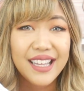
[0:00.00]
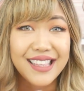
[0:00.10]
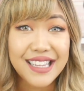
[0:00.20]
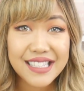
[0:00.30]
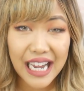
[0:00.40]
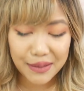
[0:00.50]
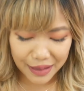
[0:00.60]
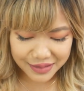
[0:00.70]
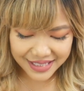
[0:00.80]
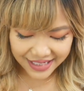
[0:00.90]
These
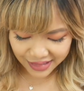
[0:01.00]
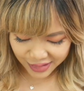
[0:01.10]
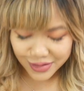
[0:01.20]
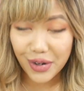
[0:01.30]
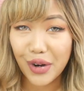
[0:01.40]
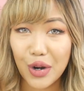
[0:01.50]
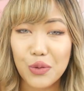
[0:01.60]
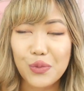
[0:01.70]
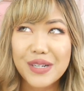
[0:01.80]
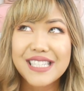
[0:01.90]
timeout sneakers are
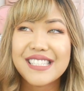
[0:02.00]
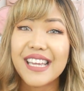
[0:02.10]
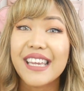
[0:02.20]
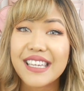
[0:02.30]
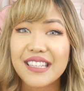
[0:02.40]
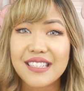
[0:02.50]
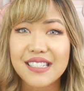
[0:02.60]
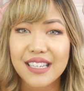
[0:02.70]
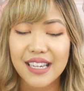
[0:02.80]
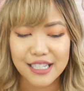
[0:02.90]

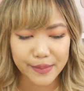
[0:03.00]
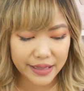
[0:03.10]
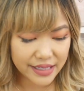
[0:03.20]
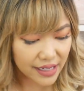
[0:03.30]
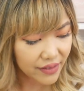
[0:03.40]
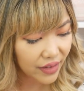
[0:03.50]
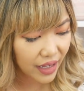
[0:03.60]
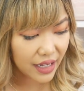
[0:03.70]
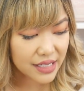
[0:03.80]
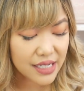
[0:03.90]
ridiculously expensive,
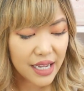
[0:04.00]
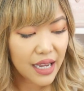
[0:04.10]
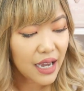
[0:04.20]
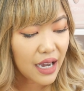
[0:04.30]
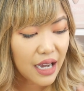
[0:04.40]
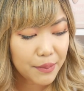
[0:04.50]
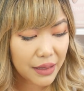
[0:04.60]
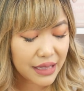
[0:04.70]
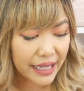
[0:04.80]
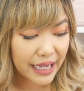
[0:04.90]
and
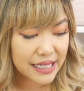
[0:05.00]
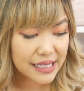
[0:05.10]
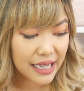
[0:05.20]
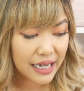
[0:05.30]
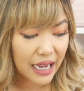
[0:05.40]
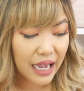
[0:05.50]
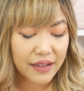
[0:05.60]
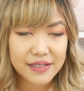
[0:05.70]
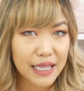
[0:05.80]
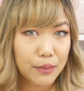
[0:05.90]
like I said,
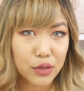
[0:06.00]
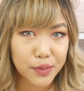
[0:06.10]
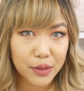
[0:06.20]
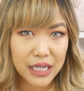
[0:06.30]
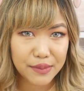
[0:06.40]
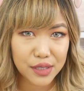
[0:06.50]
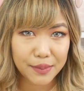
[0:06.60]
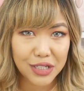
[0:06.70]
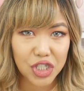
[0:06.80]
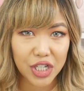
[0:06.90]
I've said multiple times on
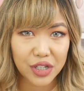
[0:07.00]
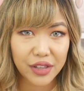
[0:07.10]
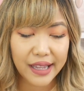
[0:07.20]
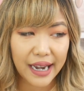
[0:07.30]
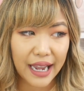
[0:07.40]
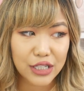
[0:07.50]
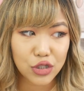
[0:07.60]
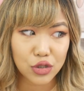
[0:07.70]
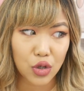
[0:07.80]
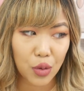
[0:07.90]
my channel that I
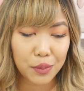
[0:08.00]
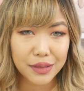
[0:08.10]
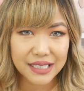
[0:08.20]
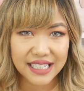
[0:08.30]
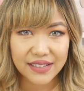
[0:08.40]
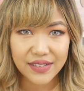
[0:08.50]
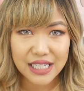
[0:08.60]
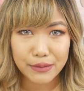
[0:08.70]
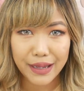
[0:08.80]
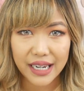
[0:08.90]
don't believe
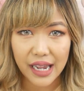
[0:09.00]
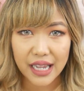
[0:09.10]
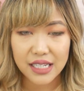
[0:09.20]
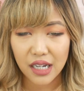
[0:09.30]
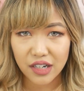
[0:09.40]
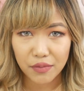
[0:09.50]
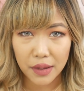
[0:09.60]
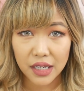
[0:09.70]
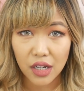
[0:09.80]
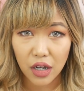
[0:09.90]
in spending a ton of
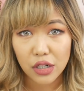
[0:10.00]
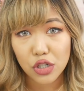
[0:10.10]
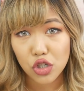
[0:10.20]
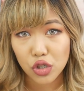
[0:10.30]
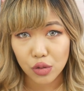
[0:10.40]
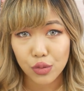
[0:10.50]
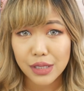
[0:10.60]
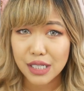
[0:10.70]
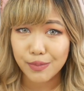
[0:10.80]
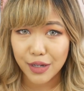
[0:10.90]
money on
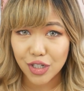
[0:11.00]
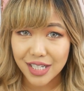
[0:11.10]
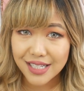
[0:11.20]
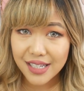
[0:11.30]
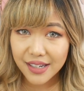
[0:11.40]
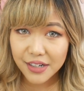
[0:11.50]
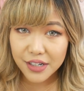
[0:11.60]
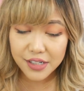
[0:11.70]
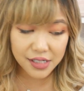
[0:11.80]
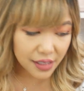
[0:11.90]
shoes, especially
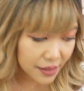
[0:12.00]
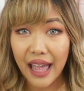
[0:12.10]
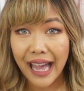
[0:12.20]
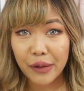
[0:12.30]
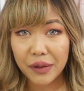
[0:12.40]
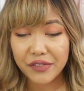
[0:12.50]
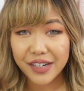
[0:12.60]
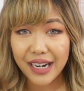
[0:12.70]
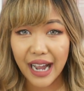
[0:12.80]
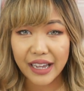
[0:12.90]
sneakers.
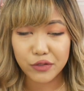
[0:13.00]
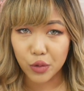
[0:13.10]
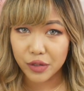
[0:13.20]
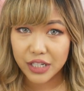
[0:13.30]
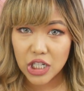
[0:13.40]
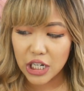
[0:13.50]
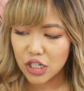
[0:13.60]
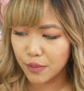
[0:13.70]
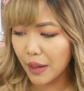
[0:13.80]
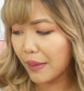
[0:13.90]
However, I've totally
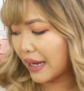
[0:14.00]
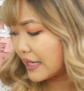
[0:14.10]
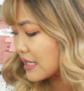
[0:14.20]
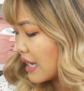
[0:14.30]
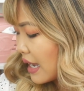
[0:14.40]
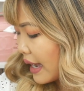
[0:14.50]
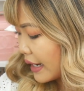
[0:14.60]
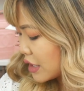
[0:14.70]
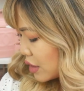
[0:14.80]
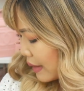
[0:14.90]
changed my mind. I
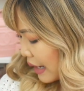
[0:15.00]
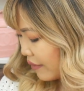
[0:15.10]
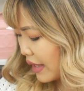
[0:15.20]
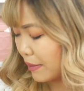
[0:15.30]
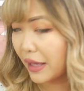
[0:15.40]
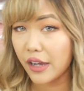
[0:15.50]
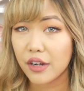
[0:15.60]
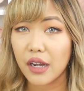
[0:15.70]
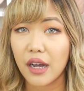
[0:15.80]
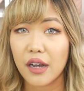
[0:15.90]
do have a
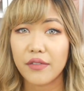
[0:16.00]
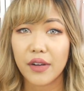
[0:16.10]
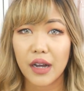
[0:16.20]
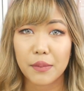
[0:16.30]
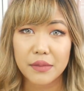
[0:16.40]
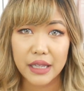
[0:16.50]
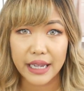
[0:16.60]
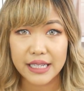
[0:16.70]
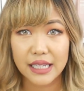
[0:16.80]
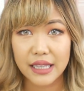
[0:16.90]
pair of, like
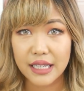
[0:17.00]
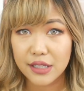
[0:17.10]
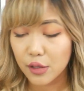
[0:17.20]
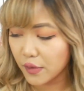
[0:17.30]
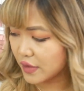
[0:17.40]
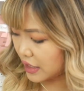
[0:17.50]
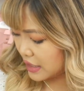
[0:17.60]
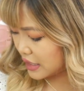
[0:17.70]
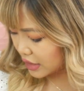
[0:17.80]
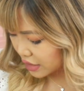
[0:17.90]
I said, these Louis Vuitton
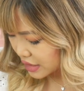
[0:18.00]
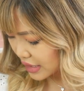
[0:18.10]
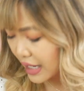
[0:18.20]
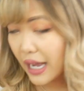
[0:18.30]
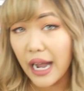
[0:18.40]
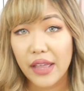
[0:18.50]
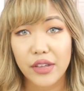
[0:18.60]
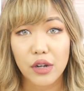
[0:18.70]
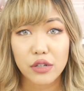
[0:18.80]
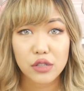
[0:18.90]
sneakers and
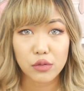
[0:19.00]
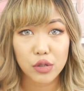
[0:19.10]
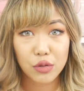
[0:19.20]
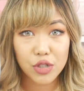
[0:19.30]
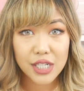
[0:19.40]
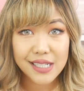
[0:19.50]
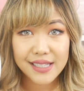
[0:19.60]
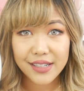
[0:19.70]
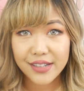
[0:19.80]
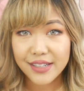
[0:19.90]
then also Gucci
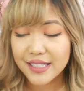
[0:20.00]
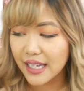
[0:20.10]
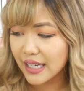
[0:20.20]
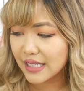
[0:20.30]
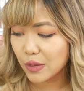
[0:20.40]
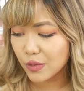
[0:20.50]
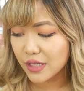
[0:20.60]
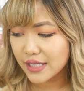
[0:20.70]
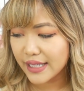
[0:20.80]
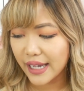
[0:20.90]
sneakers, and I
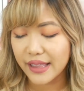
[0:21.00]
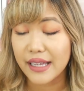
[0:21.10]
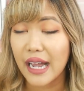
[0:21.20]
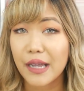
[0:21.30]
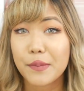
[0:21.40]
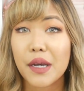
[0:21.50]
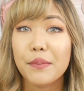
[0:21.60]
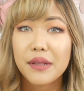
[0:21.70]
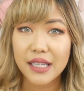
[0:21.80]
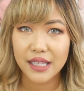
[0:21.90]
will say that I am
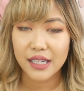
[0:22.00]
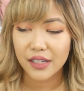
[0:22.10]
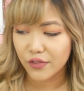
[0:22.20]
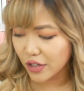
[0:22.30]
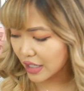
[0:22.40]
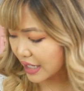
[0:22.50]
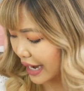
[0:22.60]
completely converted.